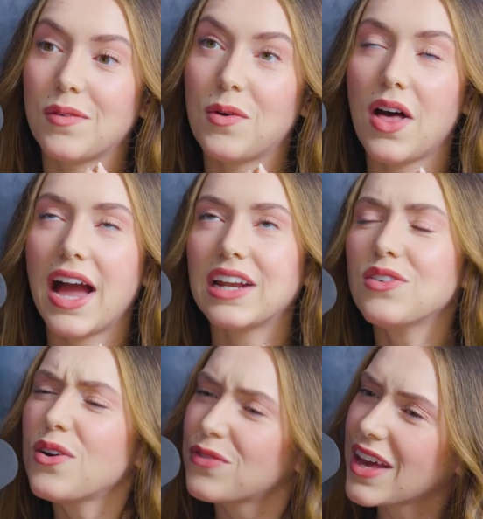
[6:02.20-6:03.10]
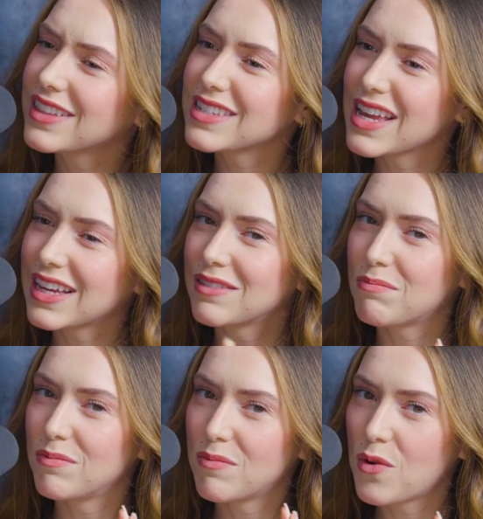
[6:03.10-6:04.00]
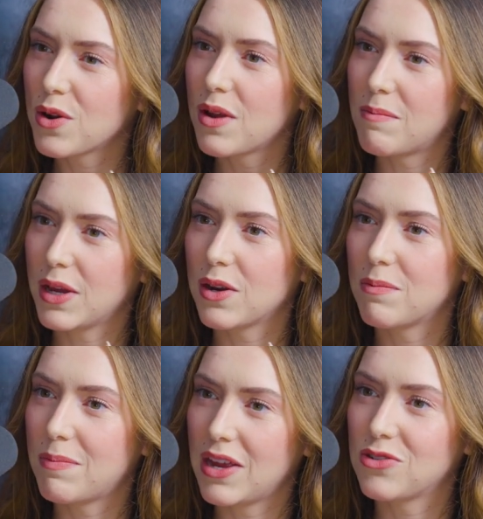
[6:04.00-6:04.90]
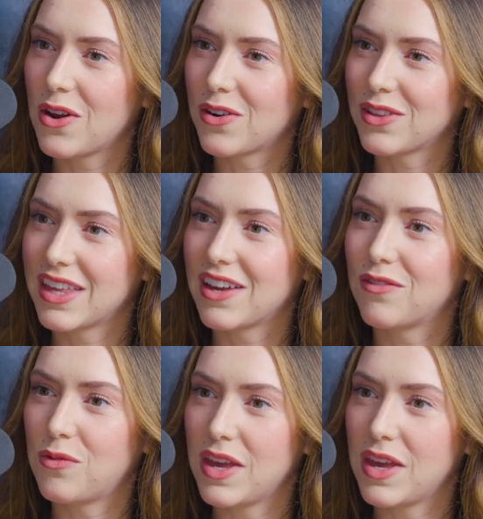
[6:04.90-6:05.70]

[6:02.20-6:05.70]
Well, I don't know if that's like a bigger patriarchal thing of